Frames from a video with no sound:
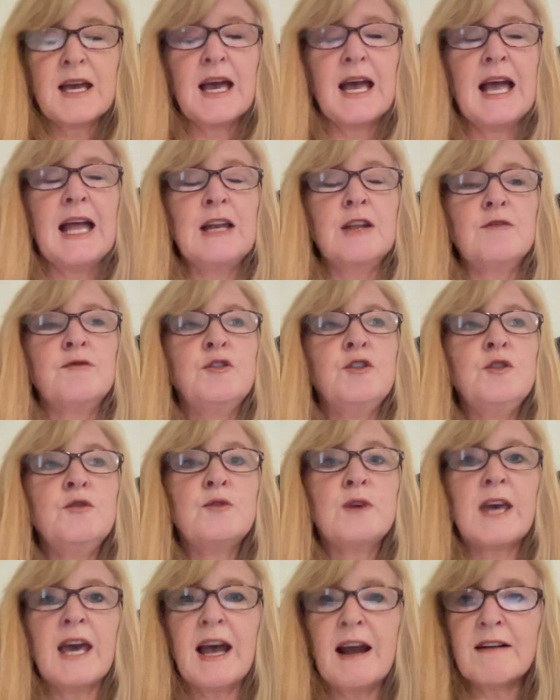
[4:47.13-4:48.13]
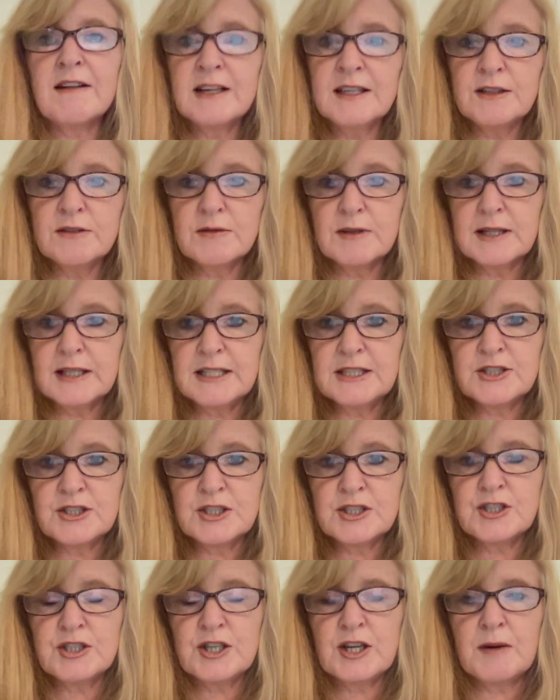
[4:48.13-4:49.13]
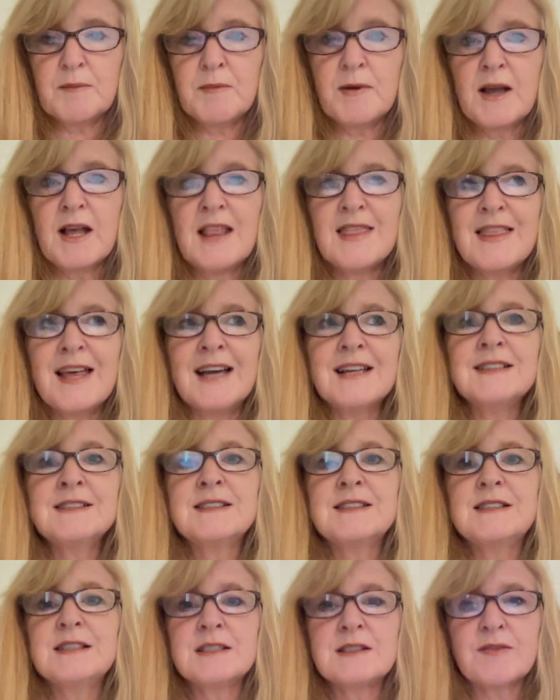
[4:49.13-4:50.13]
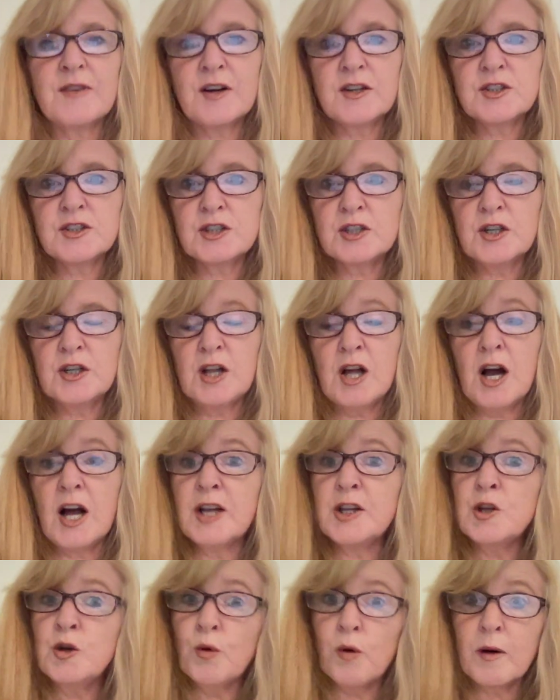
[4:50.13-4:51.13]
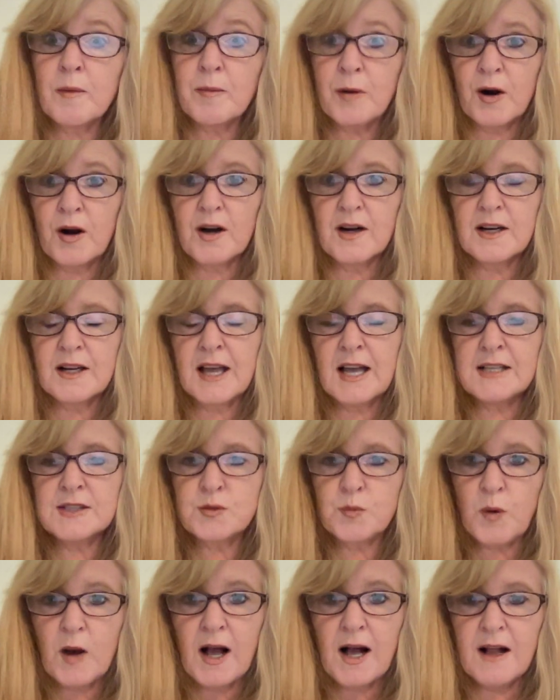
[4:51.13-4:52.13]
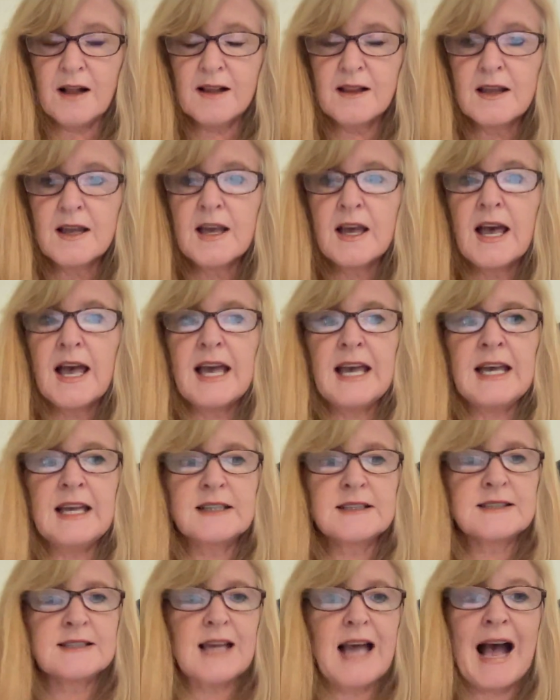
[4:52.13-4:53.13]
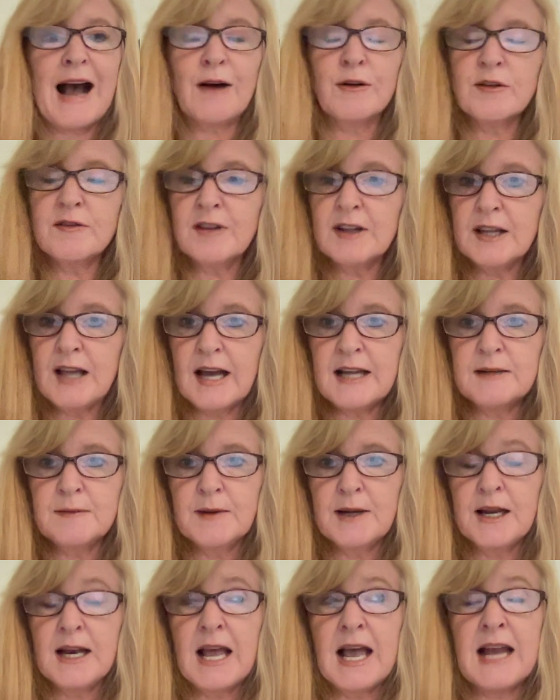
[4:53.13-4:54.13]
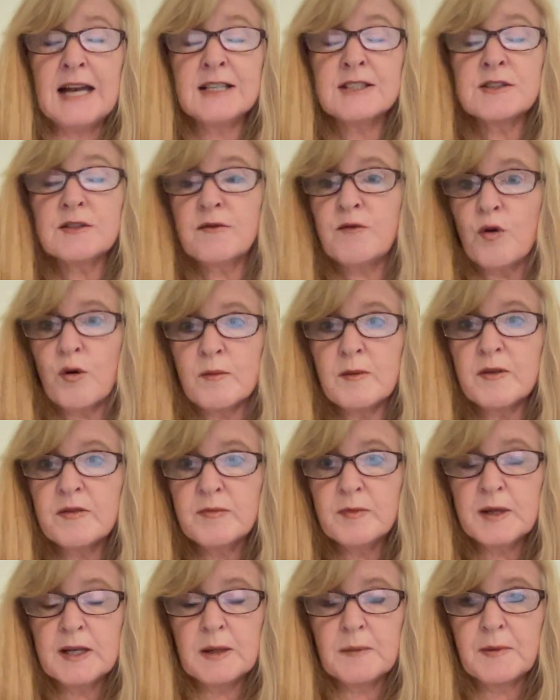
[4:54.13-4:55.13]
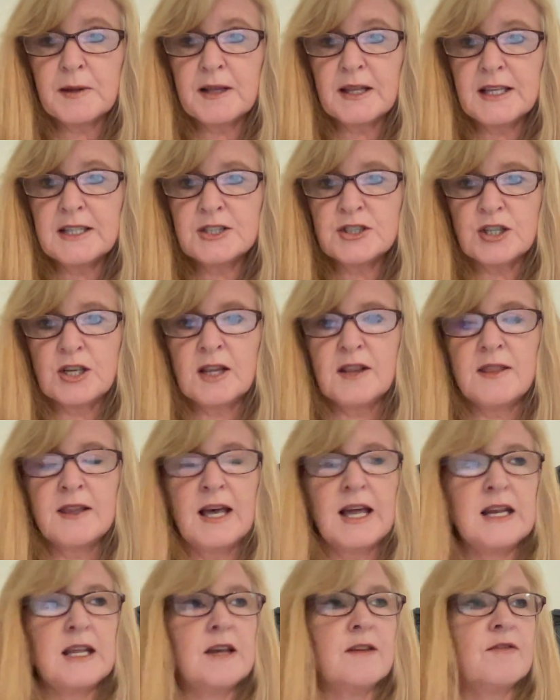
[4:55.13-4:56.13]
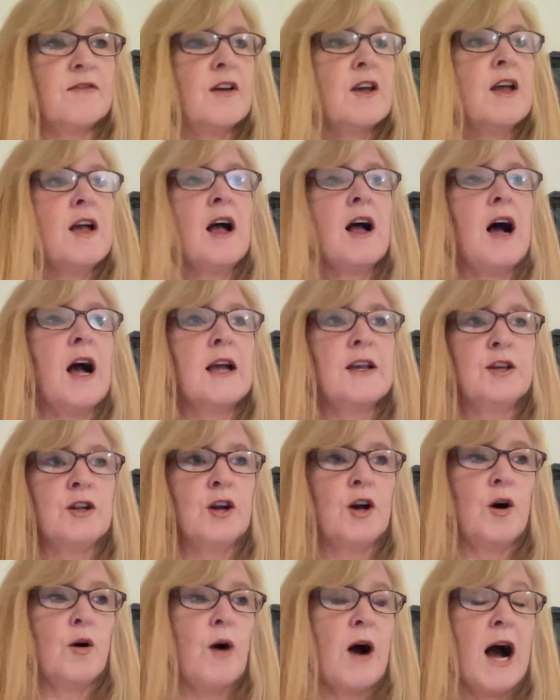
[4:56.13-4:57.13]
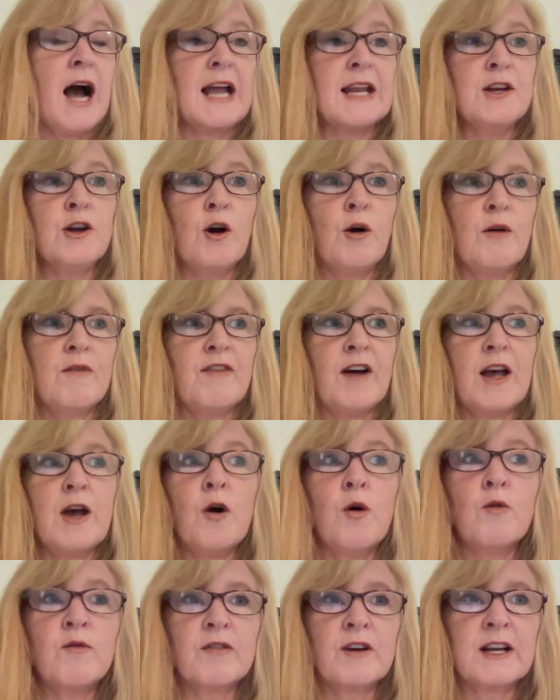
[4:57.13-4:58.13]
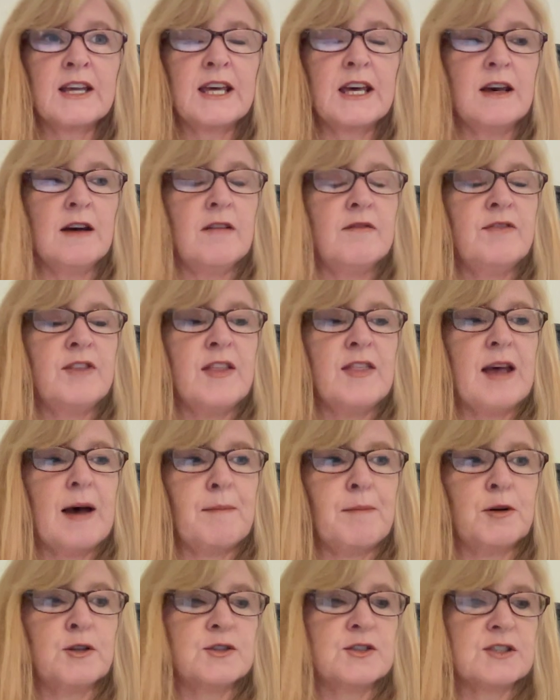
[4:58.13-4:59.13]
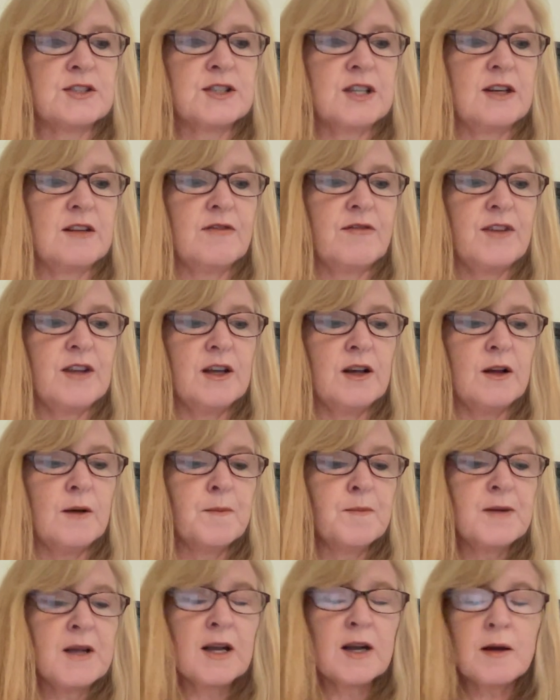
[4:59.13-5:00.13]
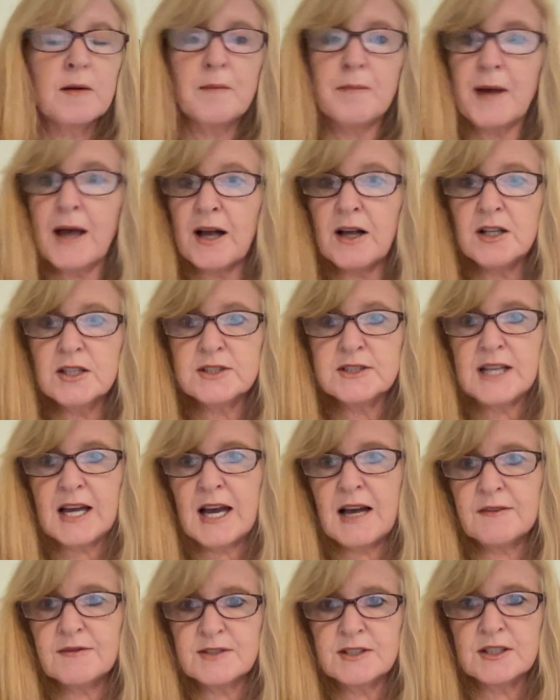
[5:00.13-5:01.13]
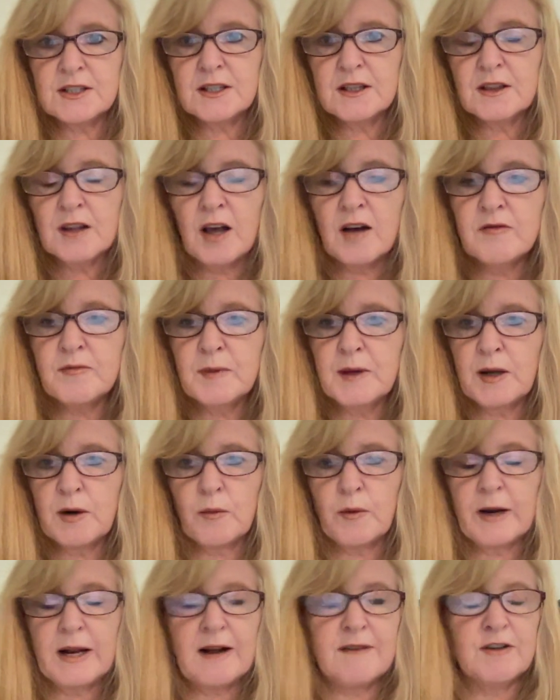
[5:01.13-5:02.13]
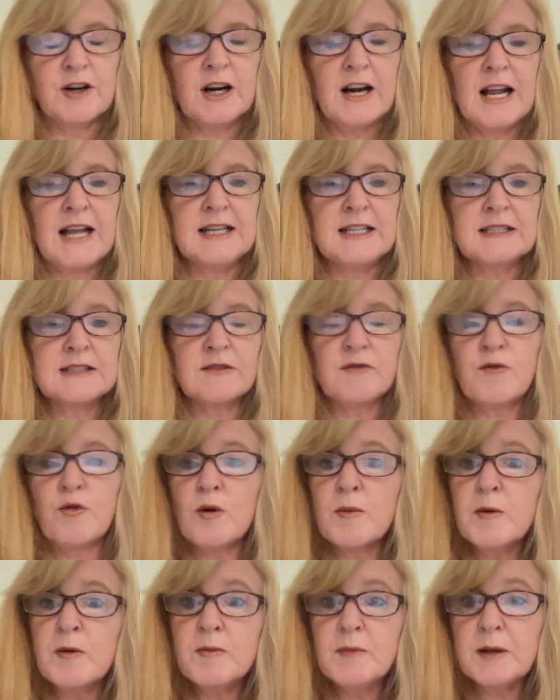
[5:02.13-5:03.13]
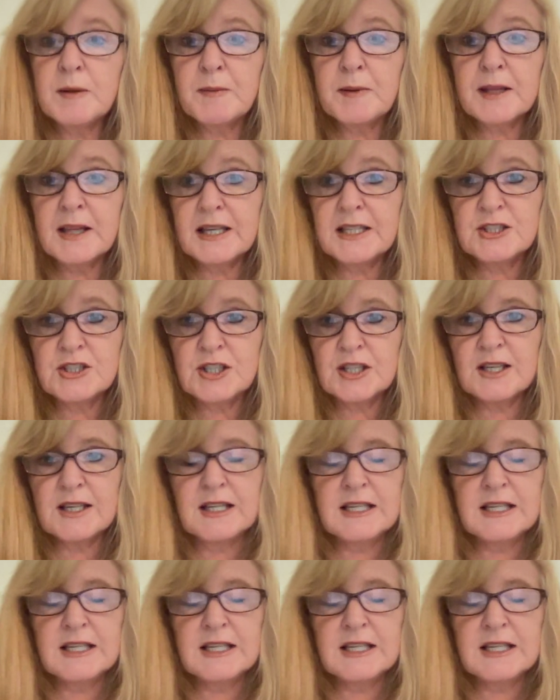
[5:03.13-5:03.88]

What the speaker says: And if you carried a relationship that is dysfunctional on your part as well. It's out of alignment, and it's a form of manipulation that if, I know if I overgive, then that person's going to feel compelled to have to love me or whatever. And it's a form of manipulation.